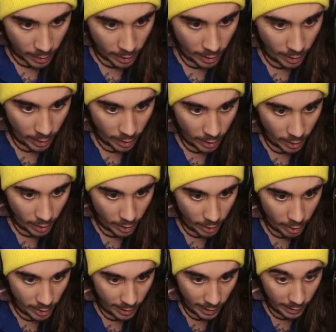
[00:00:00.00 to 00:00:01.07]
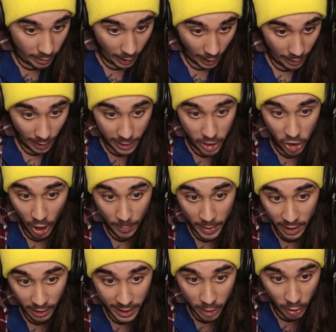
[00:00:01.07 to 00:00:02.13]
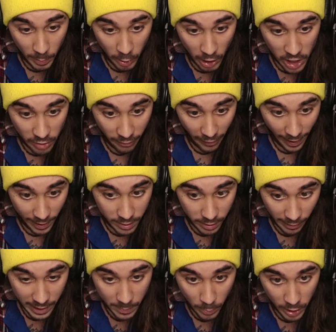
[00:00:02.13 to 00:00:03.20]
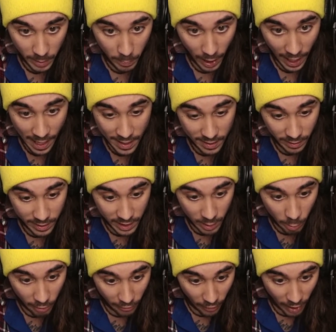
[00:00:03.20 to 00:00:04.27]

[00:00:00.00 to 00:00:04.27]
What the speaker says: Okay, and I just typed in illegal immigration facts, so that's pretty biased. Let's see what